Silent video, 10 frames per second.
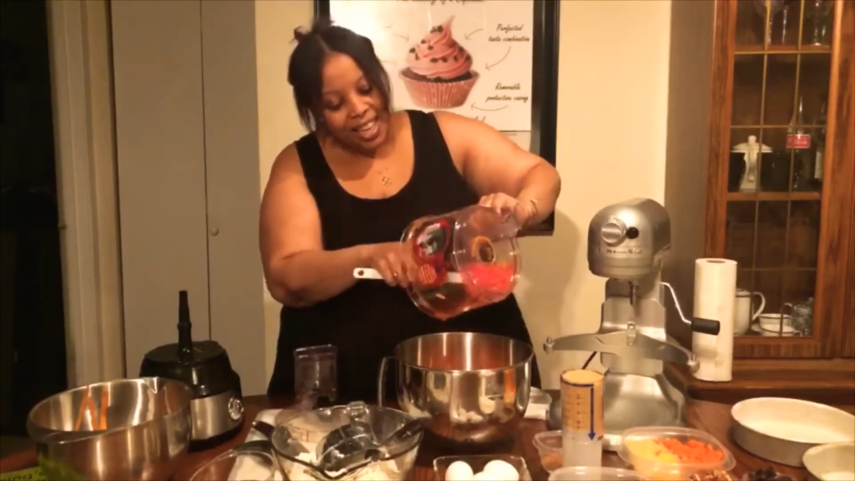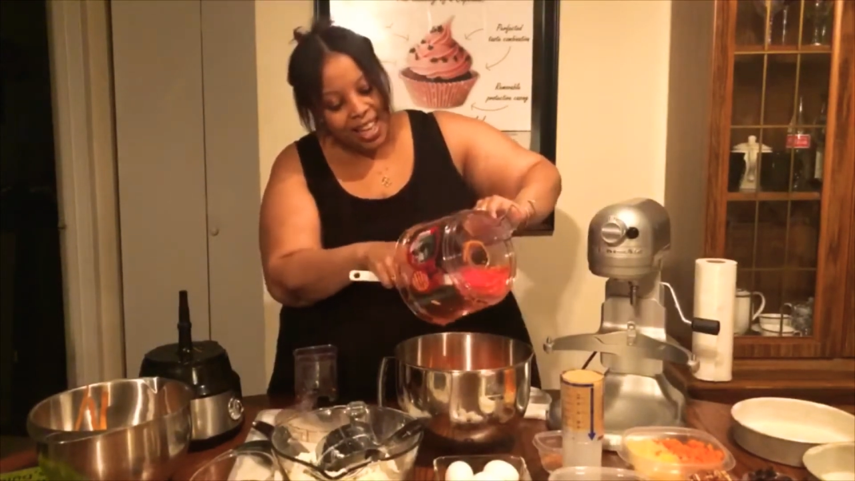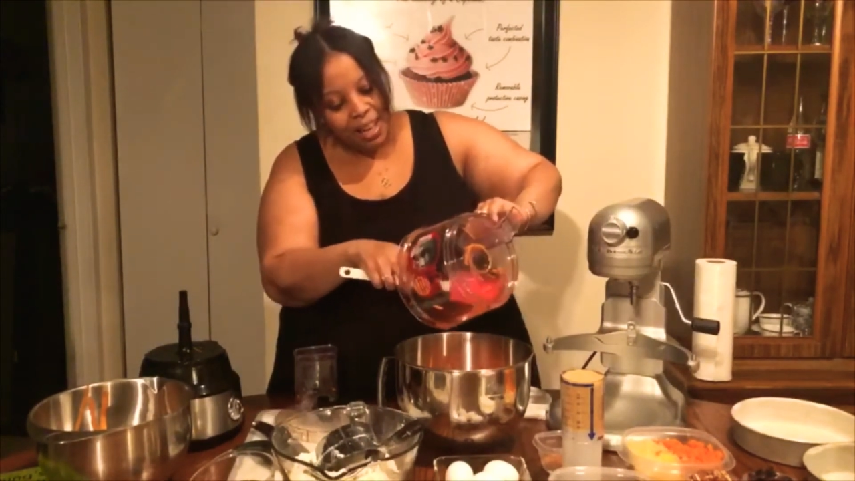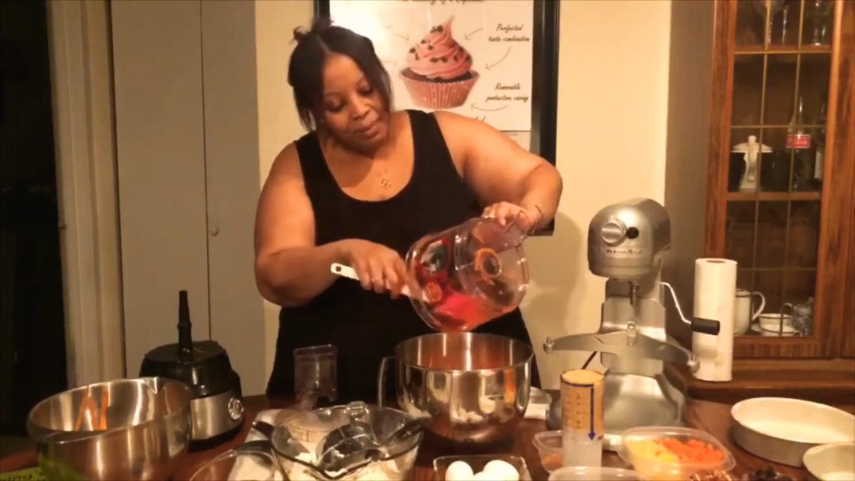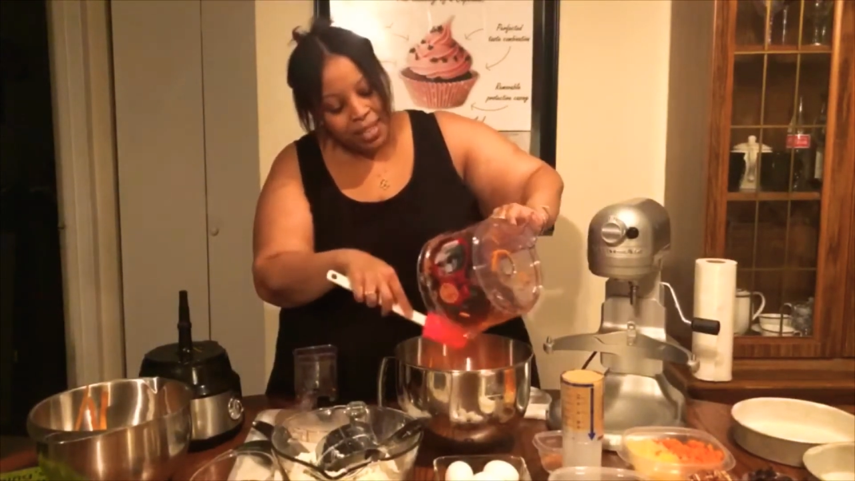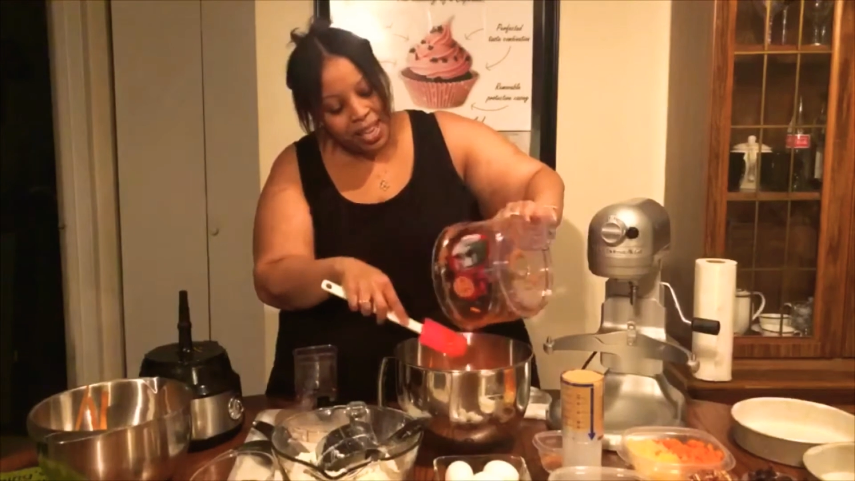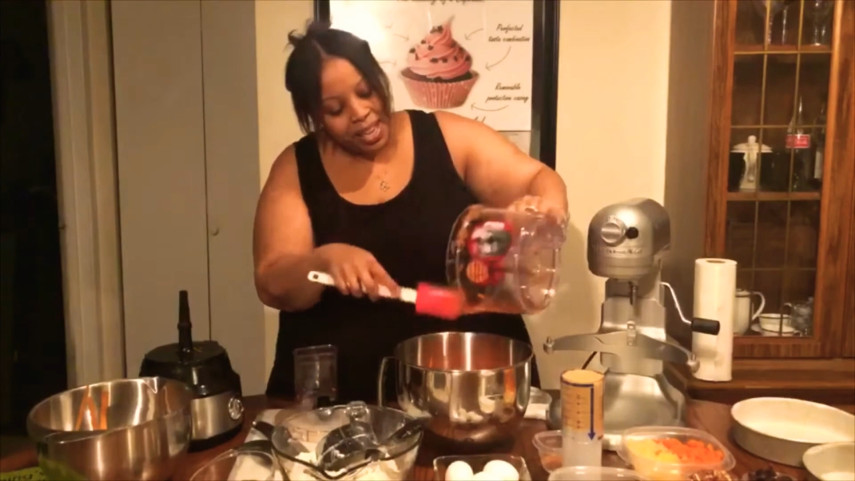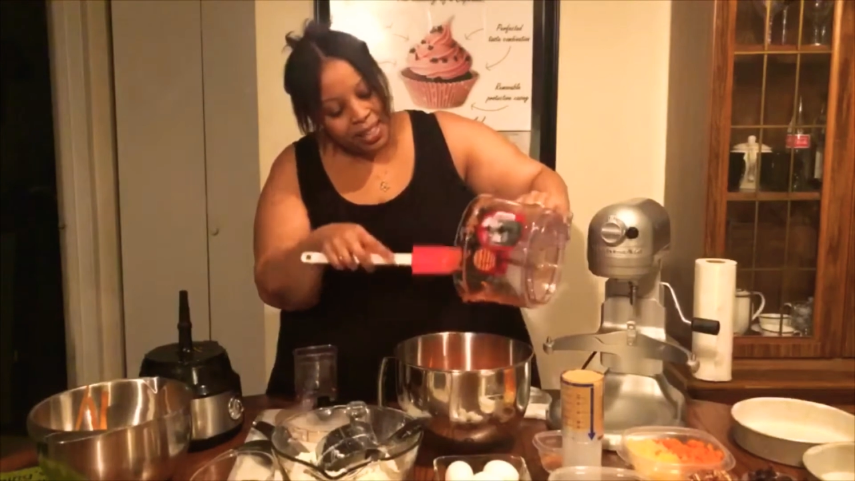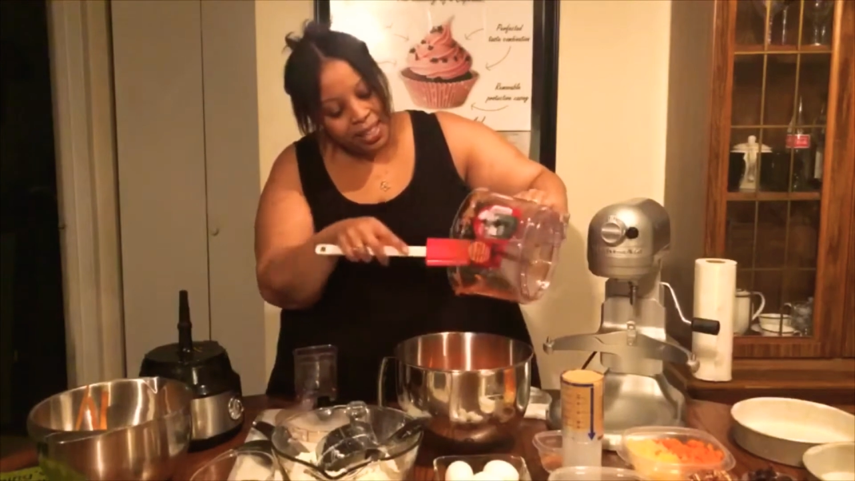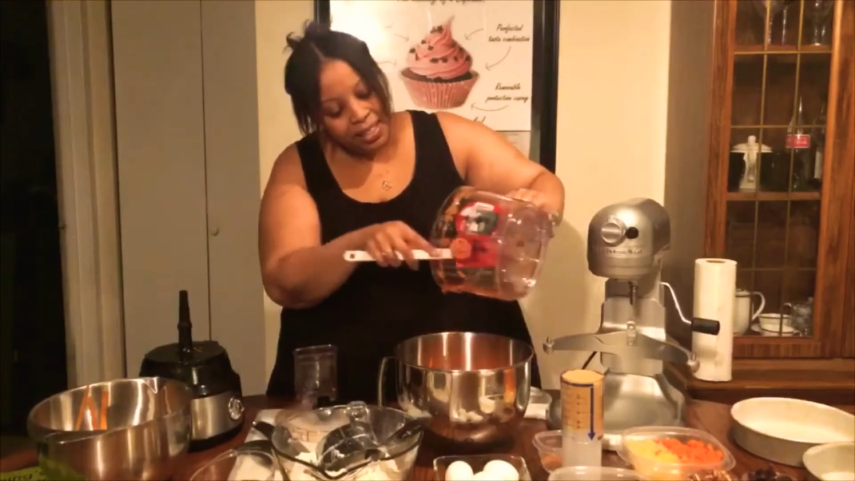I'm
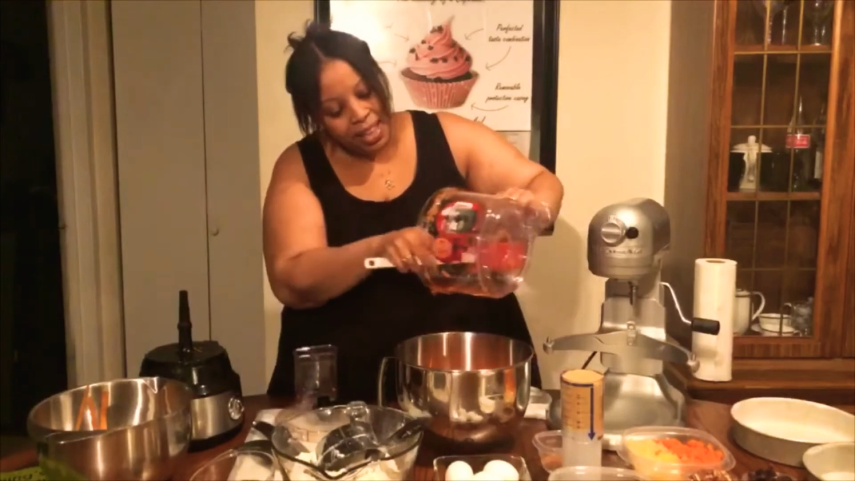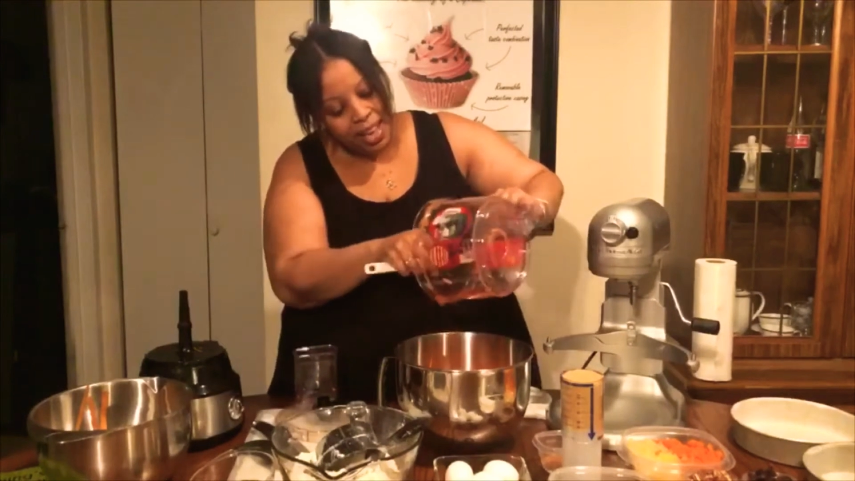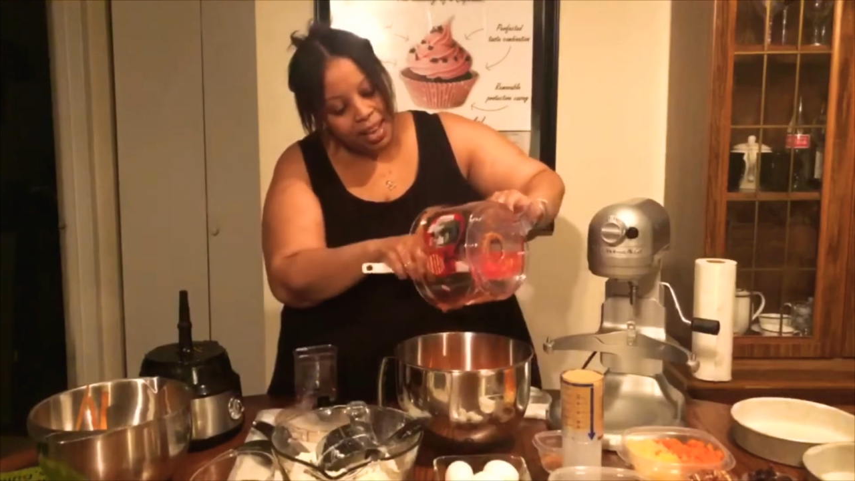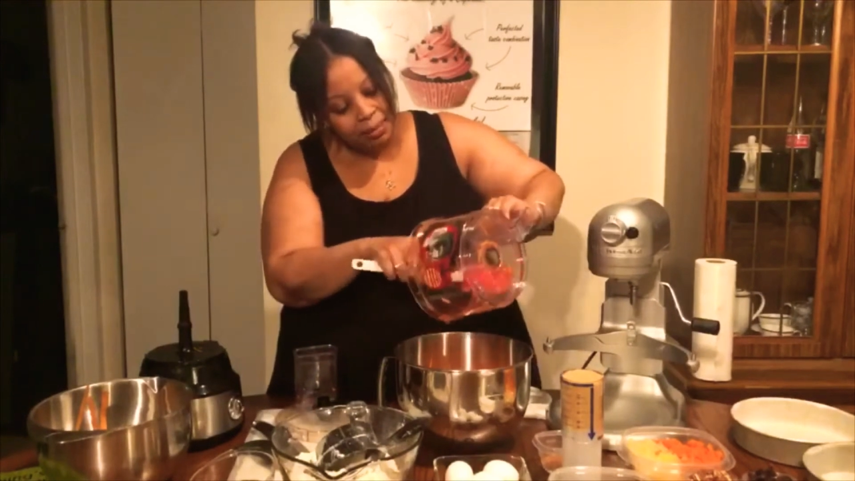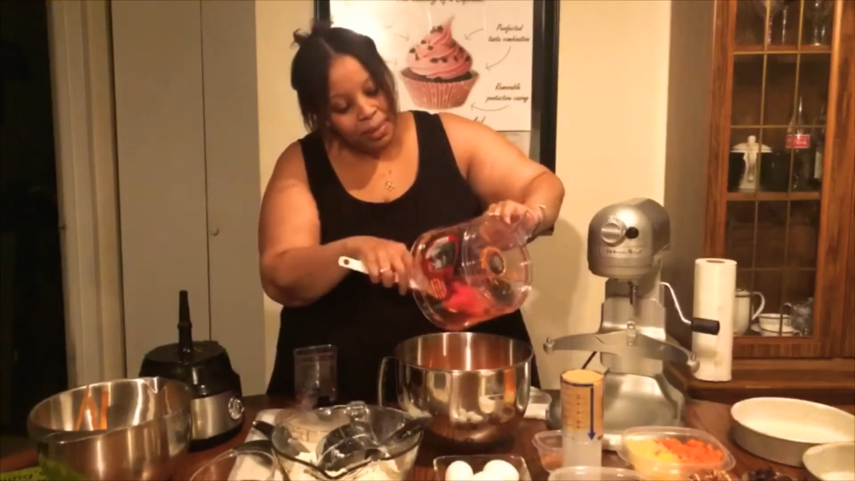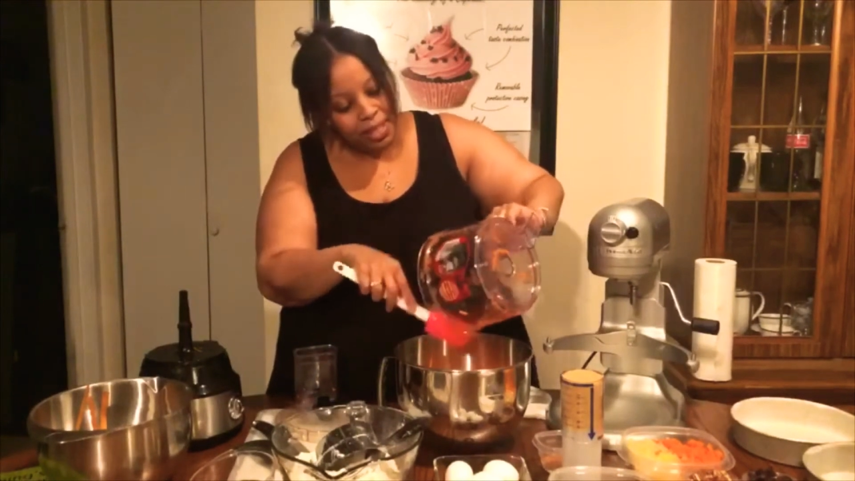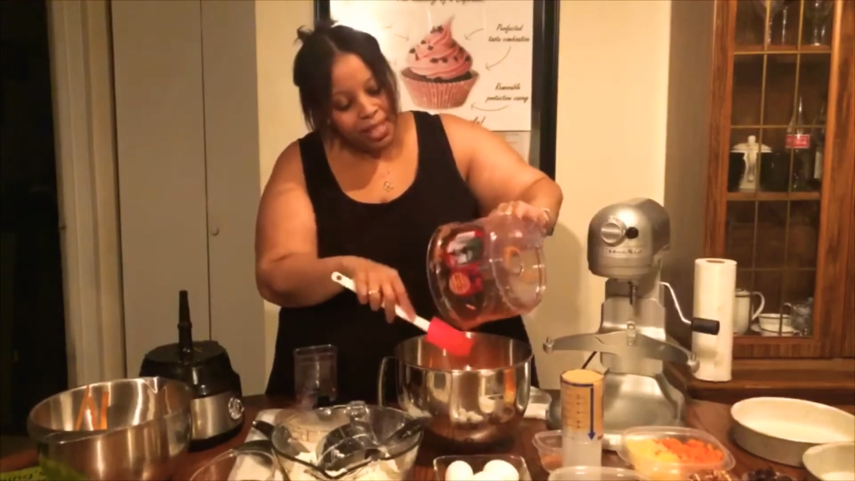taking the time,